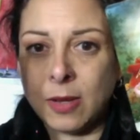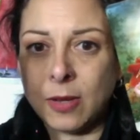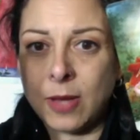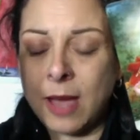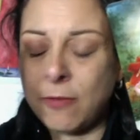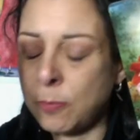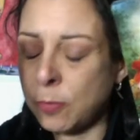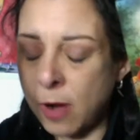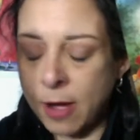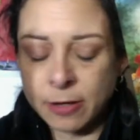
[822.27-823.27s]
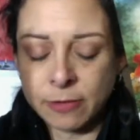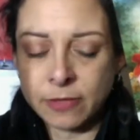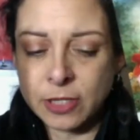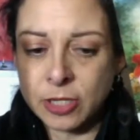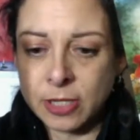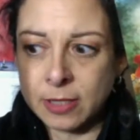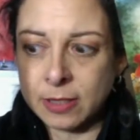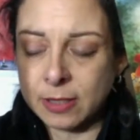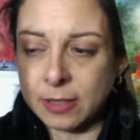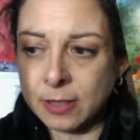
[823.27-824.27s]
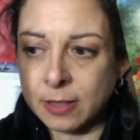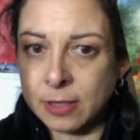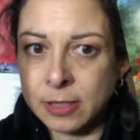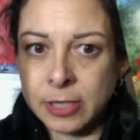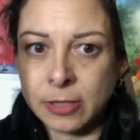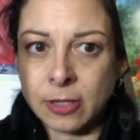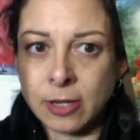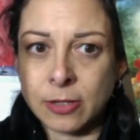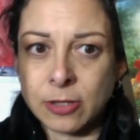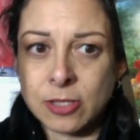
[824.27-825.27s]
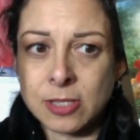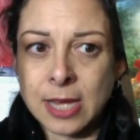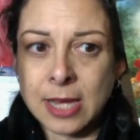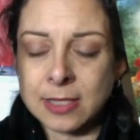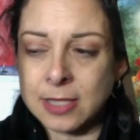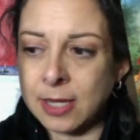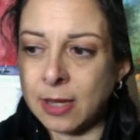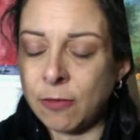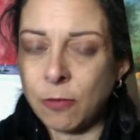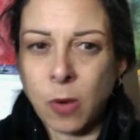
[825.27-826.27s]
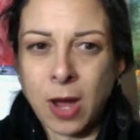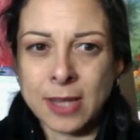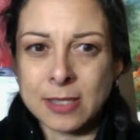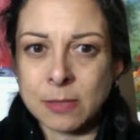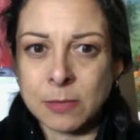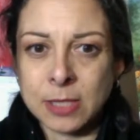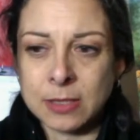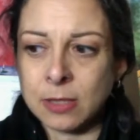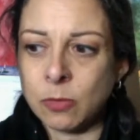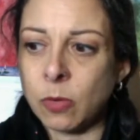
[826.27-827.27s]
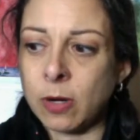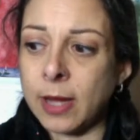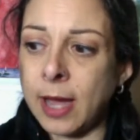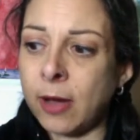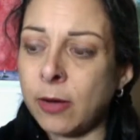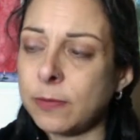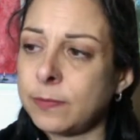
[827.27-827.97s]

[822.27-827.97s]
have a broader vision, a clear understanding of why something didn't work out.